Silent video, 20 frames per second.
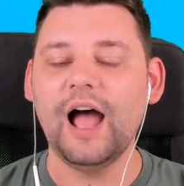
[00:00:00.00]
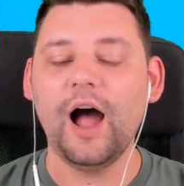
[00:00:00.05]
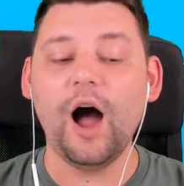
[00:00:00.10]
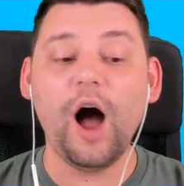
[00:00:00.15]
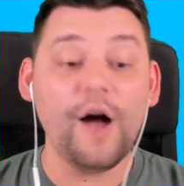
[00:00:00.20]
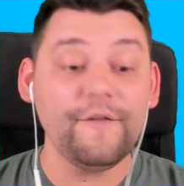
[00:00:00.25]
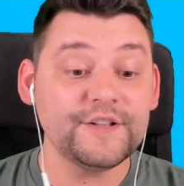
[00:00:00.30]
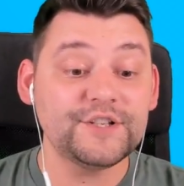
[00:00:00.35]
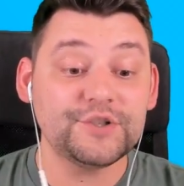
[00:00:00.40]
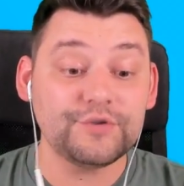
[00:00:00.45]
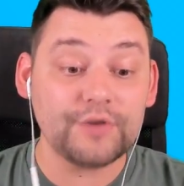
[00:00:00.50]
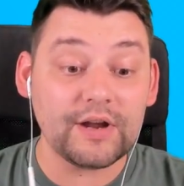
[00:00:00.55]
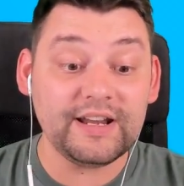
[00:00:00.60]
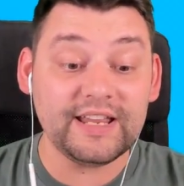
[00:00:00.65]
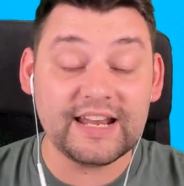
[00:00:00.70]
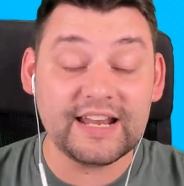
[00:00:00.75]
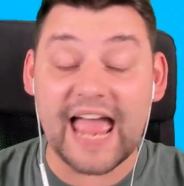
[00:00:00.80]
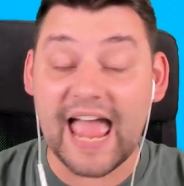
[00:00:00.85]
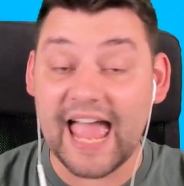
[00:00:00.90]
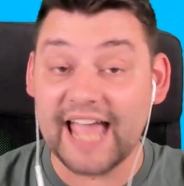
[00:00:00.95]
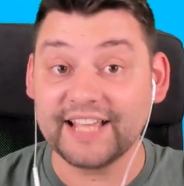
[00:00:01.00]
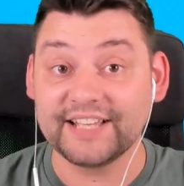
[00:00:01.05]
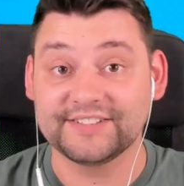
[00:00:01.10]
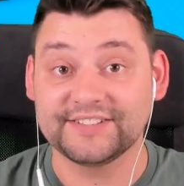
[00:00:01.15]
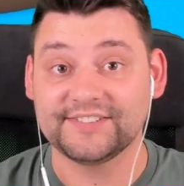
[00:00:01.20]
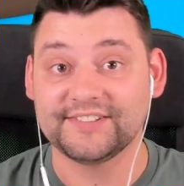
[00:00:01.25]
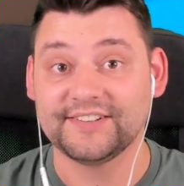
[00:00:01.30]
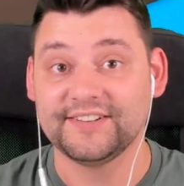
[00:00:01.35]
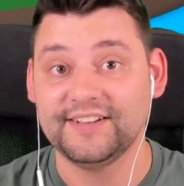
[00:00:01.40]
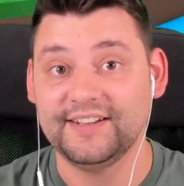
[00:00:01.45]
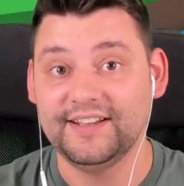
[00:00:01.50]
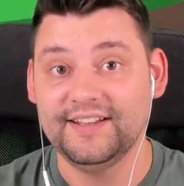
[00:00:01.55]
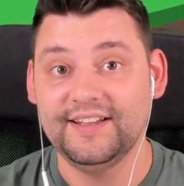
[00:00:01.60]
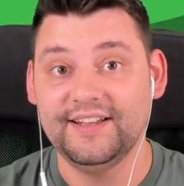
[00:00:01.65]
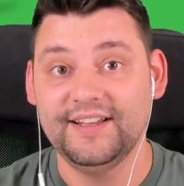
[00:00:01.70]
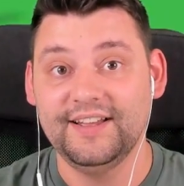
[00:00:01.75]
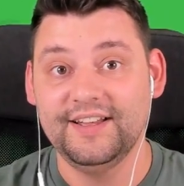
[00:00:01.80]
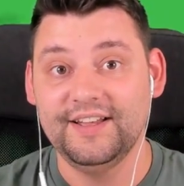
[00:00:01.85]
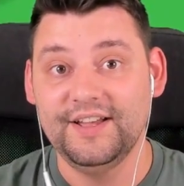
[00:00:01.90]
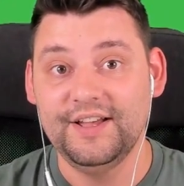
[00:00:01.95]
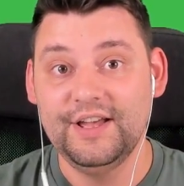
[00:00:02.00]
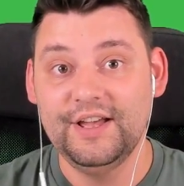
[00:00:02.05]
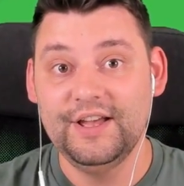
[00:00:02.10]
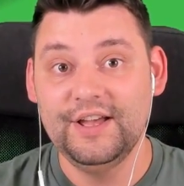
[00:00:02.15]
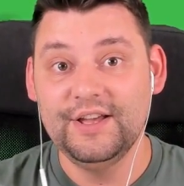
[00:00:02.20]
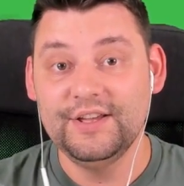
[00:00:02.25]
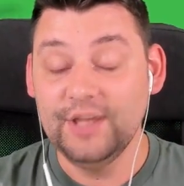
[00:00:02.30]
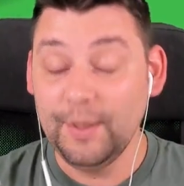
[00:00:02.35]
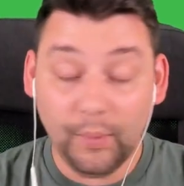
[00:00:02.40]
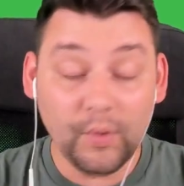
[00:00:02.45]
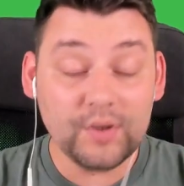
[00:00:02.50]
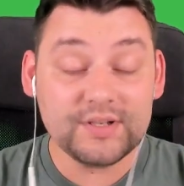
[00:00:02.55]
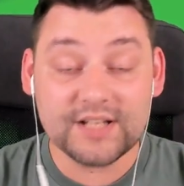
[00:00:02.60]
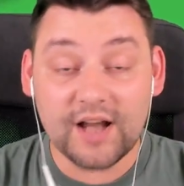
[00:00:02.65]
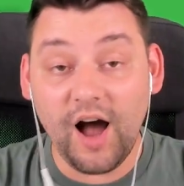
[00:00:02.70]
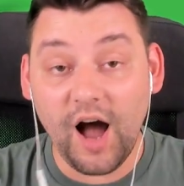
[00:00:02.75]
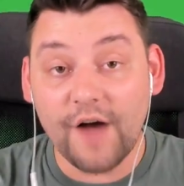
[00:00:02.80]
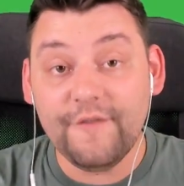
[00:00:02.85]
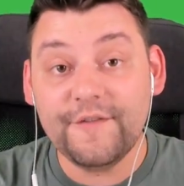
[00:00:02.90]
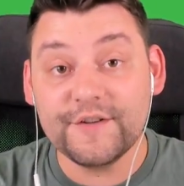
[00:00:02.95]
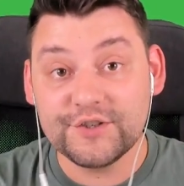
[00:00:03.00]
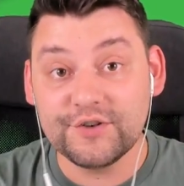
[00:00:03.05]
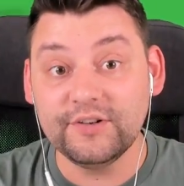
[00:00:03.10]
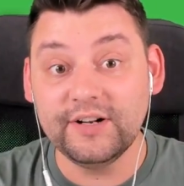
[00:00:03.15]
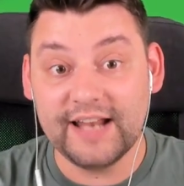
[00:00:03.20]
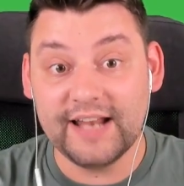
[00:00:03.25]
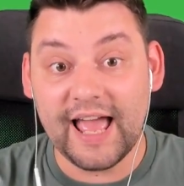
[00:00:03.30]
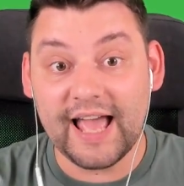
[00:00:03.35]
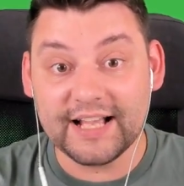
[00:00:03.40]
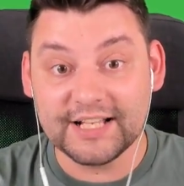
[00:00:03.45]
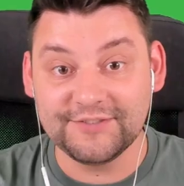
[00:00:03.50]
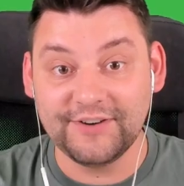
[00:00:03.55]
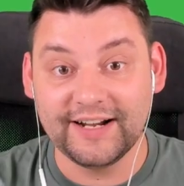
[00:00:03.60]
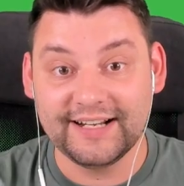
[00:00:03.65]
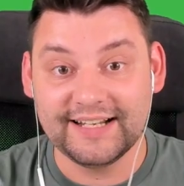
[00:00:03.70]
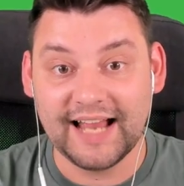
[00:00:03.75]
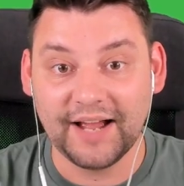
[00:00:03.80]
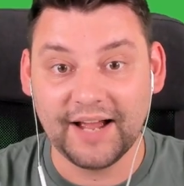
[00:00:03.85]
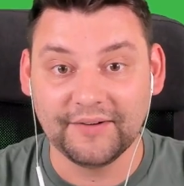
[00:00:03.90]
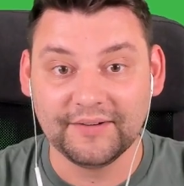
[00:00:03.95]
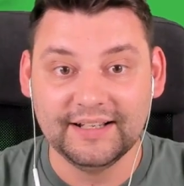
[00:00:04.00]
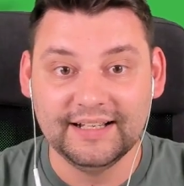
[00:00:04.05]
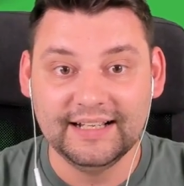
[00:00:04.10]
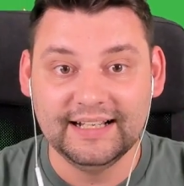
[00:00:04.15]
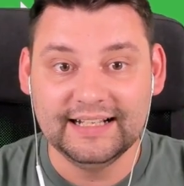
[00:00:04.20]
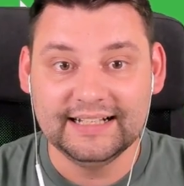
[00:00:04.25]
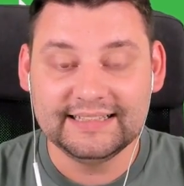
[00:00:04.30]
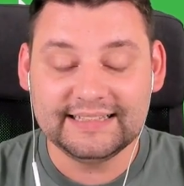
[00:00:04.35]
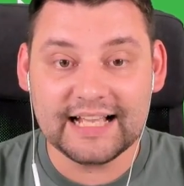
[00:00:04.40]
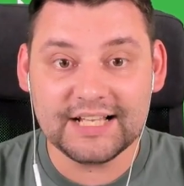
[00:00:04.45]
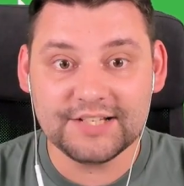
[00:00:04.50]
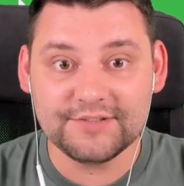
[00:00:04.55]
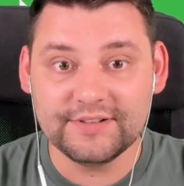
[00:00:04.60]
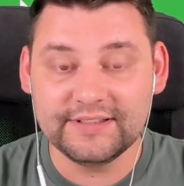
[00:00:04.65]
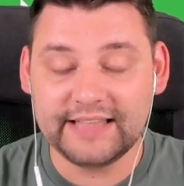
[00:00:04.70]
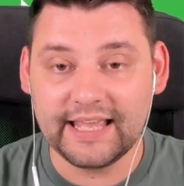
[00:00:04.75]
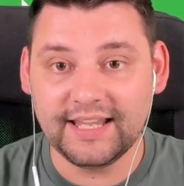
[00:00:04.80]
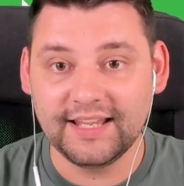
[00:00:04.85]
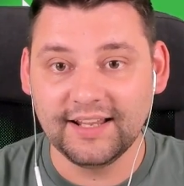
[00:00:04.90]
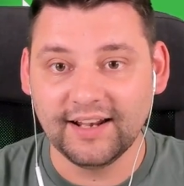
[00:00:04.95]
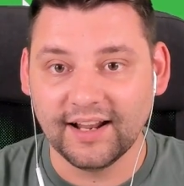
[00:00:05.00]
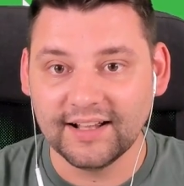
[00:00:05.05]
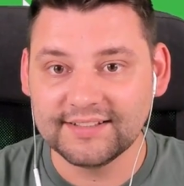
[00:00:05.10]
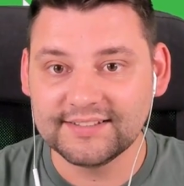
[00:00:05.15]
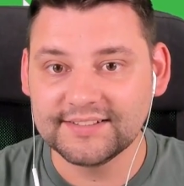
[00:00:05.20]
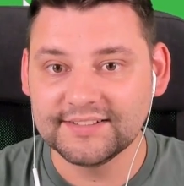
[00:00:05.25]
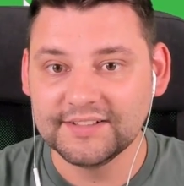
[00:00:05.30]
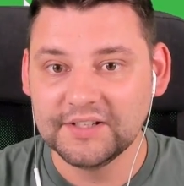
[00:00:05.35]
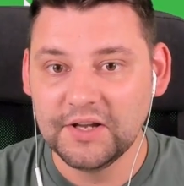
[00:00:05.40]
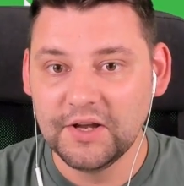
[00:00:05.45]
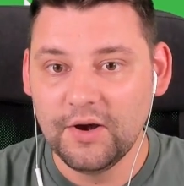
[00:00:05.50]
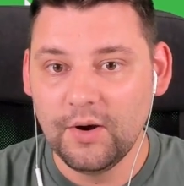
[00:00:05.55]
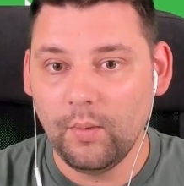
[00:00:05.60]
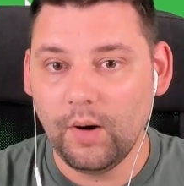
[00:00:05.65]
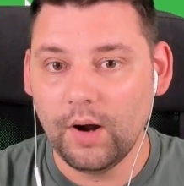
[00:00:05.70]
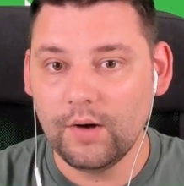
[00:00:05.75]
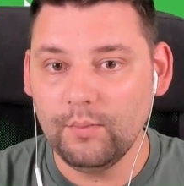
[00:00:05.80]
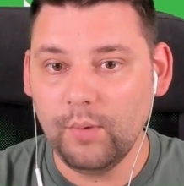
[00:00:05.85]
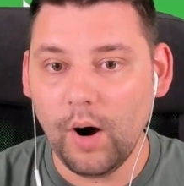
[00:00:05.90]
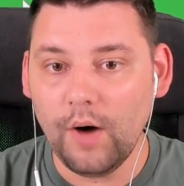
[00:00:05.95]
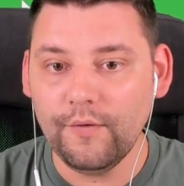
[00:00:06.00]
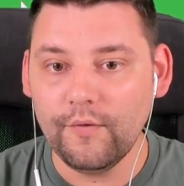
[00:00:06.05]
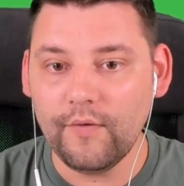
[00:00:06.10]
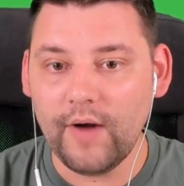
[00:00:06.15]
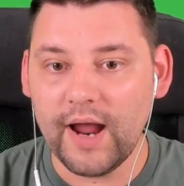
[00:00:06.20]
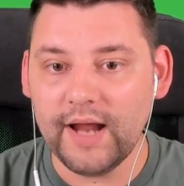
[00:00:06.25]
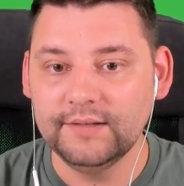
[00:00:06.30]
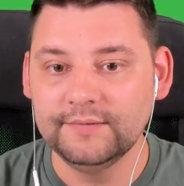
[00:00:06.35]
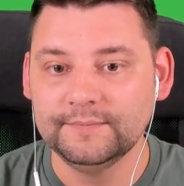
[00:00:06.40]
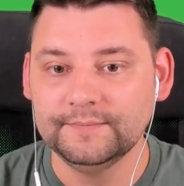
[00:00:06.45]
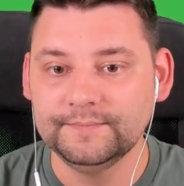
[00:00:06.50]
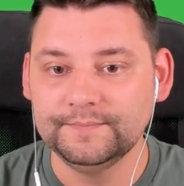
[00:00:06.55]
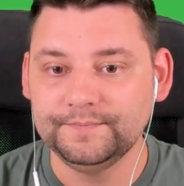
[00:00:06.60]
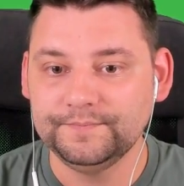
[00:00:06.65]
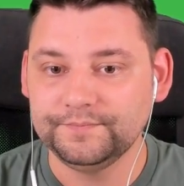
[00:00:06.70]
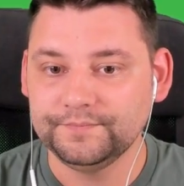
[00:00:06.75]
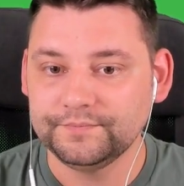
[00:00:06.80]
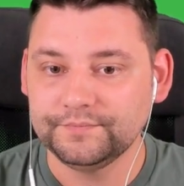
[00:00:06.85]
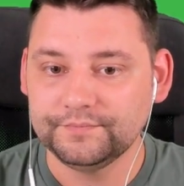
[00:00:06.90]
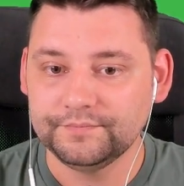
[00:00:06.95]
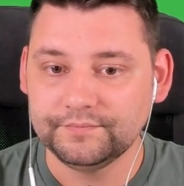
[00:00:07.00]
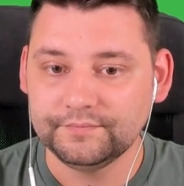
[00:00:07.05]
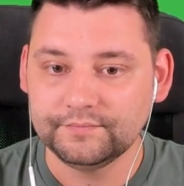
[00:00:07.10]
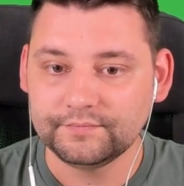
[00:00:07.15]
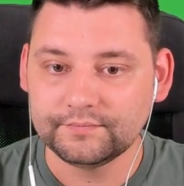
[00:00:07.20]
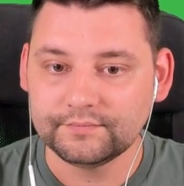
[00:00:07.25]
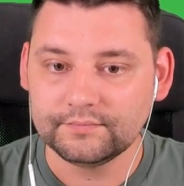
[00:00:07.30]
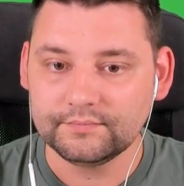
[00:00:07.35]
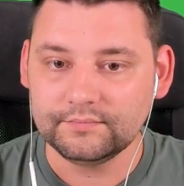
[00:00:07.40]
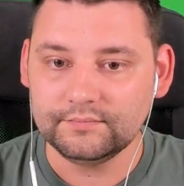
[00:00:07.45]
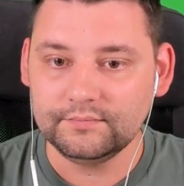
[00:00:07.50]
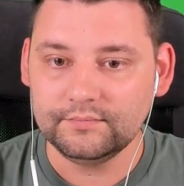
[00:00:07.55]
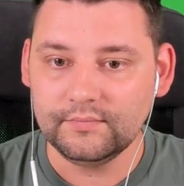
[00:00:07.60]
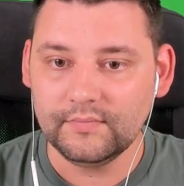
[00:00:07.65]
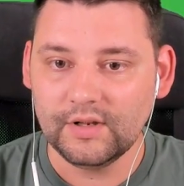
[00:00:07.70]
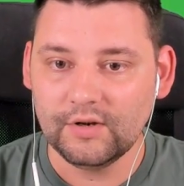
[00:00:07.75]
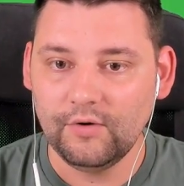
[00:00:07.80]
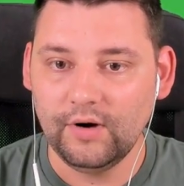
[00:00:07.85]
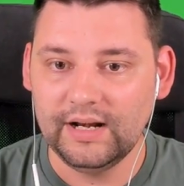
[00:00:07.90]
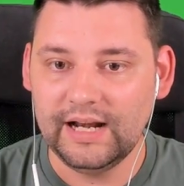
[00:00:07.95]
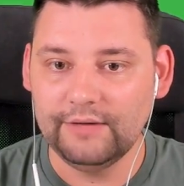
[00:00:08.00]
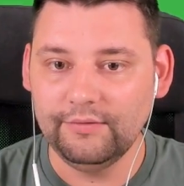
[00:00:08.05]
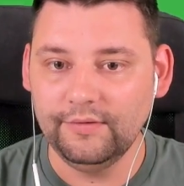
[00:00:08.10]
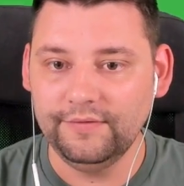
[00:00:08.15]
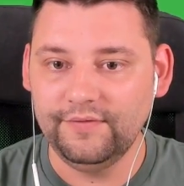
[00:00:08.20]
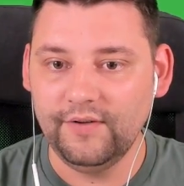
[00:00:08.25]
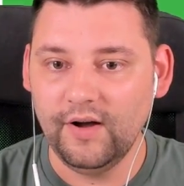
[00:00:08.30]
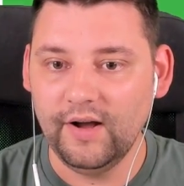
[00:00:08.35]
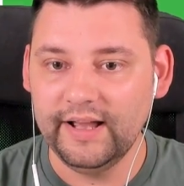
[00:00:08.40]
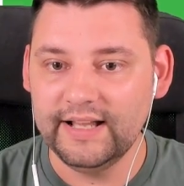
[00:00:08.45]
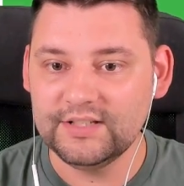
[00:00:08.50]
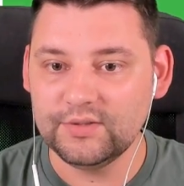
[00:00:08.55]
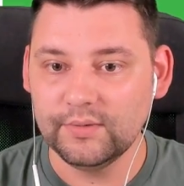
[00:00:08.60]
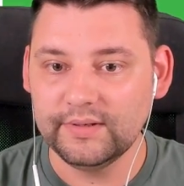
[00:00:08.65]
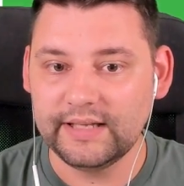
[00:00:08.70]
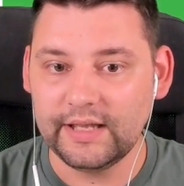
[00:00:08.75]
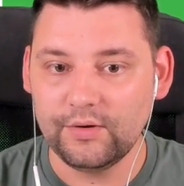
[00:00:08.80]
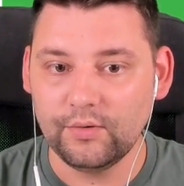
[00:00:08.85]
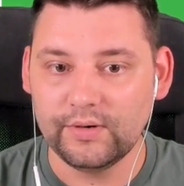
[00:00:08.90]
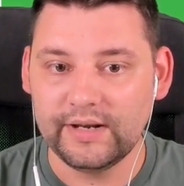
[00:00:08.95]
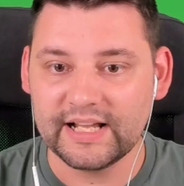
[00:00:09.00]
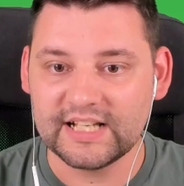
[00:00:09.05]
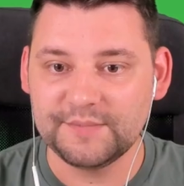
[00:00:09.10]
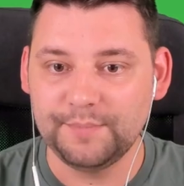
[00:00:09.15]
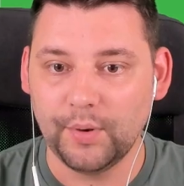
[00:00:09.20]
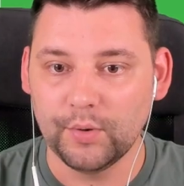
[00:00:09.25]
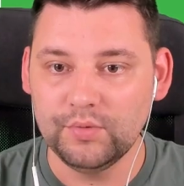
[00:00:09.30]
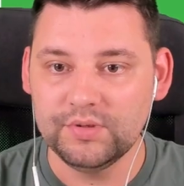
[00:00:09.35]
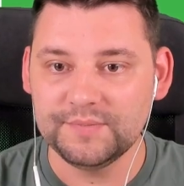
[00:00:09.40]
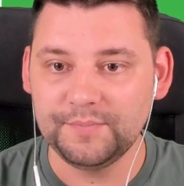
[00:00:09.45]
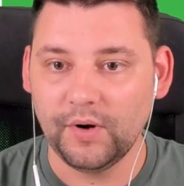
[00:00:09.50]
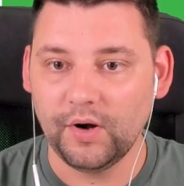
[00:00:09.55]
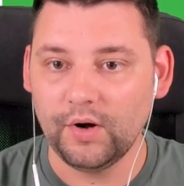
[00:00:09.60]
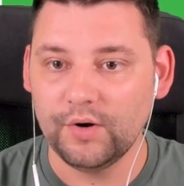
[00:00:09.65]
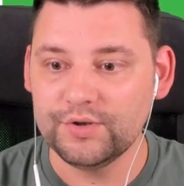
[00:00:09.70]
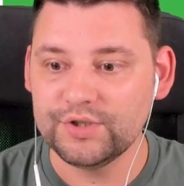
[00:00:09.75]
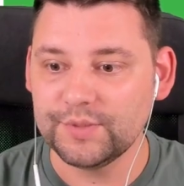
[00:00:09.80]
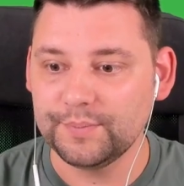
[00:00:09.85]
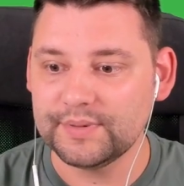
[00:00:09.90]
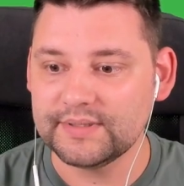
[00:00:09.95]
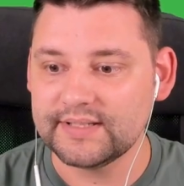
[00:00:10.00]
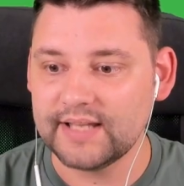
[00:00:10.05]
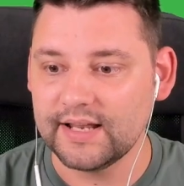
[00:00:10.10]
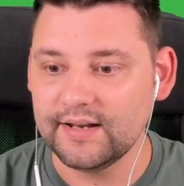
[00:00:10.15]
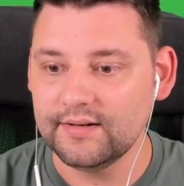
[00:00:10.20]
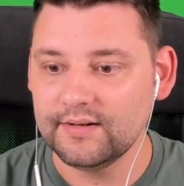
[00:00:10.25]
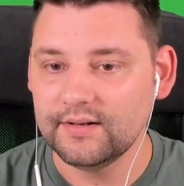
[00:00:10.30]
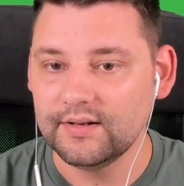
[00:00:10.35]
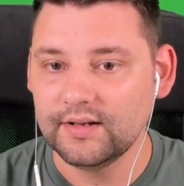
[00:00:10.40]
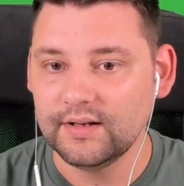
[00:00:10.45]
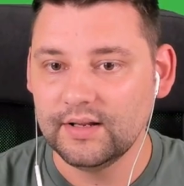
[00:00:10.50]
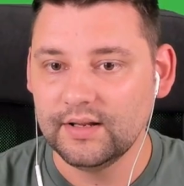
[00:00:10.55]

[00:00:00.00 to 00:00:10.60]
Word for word: half a trillion eggs. Your boy's got half a trillion eggs right now. That's ridiculous. Right, Wolverine. All right, level 30, so I can get your next boost by 100%.